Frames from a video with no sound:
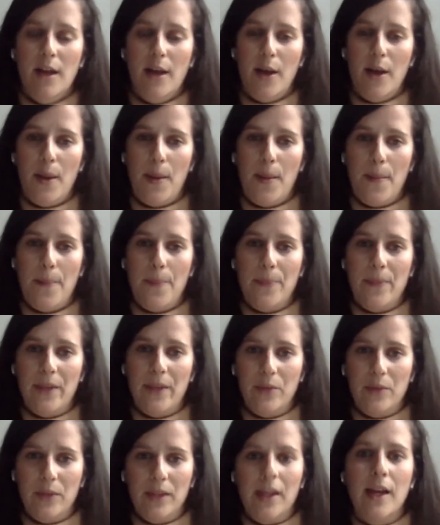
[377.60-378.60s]
um,
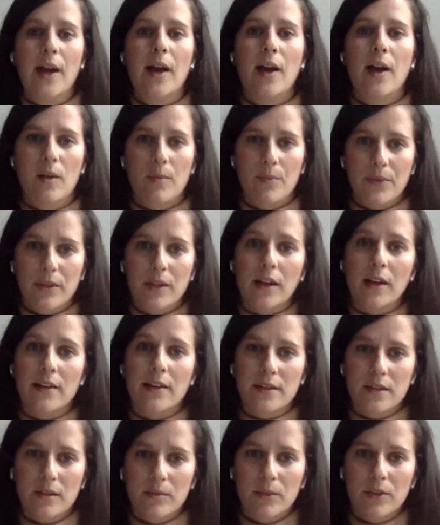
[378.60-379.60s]
and really help the
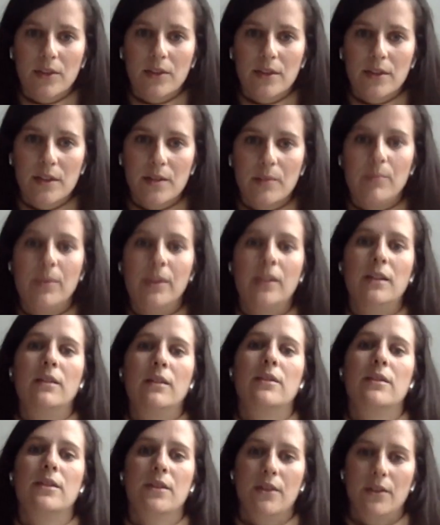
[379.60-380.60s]
customers to
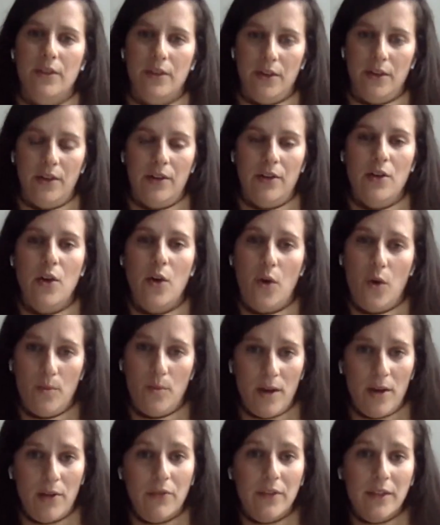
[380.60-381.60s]
build their home
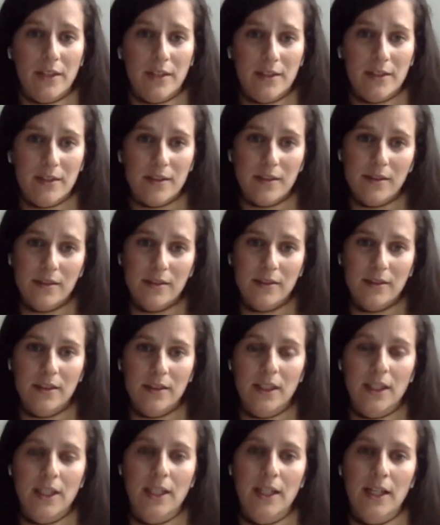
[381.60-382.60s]
office.
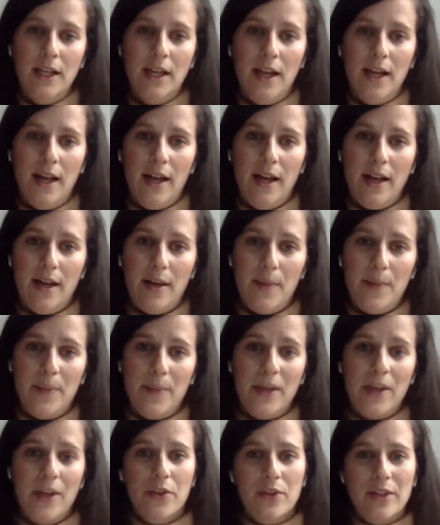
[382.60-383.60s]
Um,
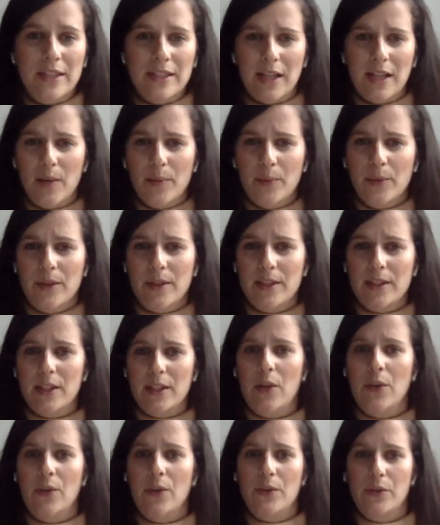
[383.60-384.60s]
another example is
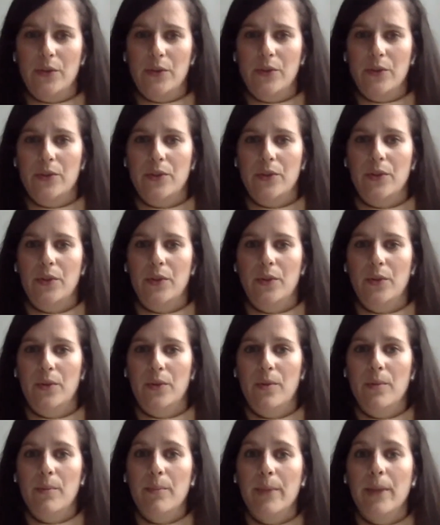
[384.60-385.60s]
also
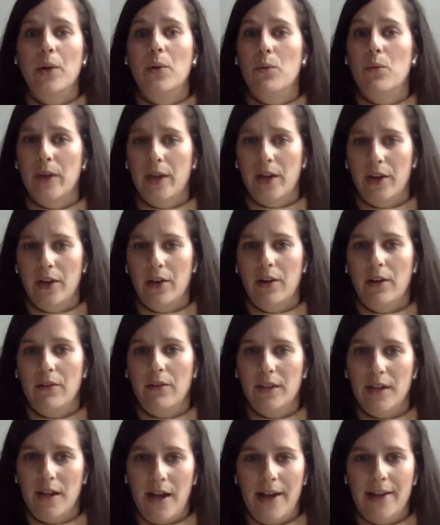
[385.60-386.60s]
to be aware of
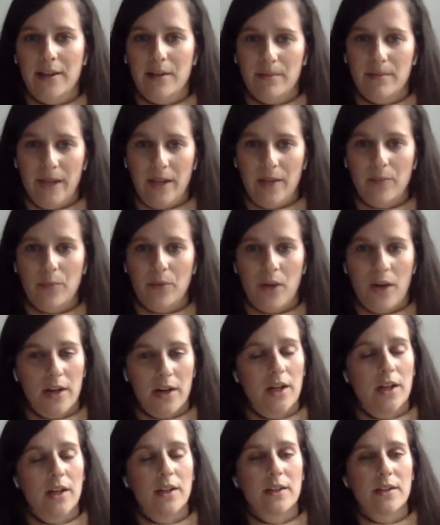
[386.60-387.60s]
the high demand
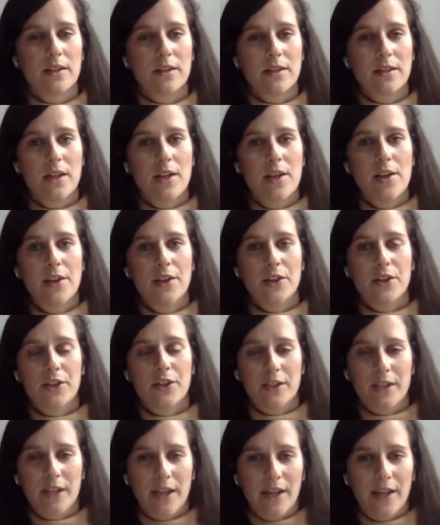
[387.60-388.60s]
products.
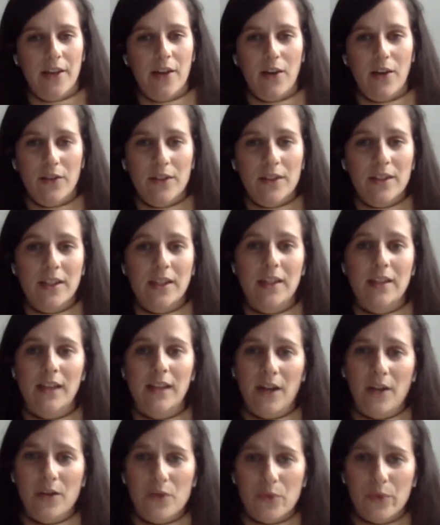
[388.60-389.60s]
Today, obviously,
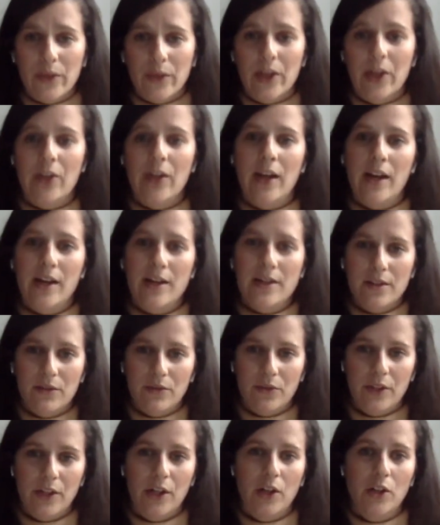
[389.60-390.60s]
loungewear,
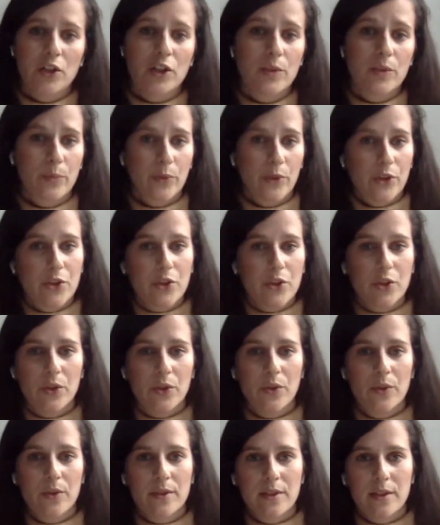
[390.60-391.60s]
activewear, sport
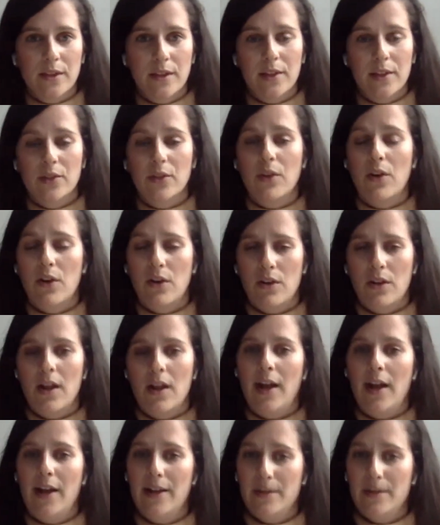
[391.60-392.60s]
shoes, these are all
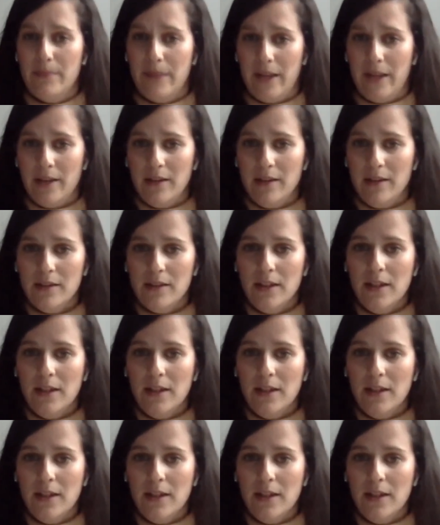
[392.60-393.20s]
high demand.